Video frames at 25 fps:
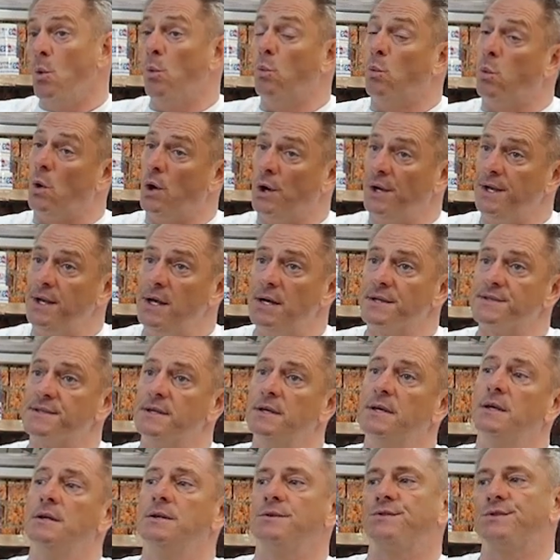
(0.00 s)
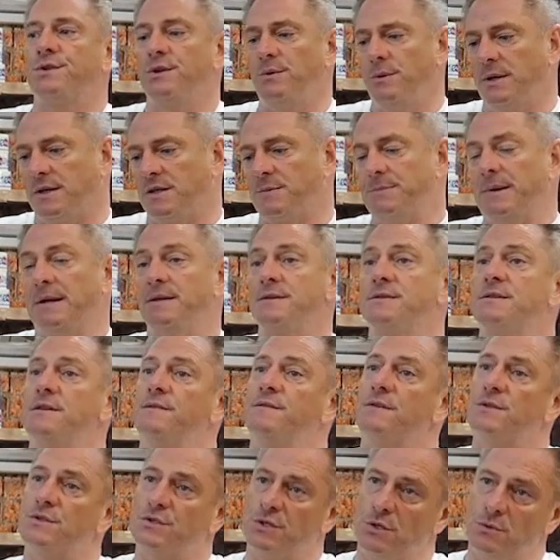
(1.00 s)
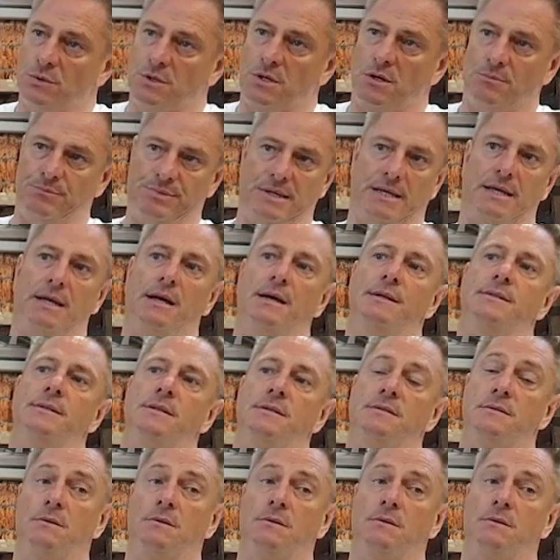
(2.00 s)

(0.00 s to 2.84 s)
Why not? Too expensive, too complicated.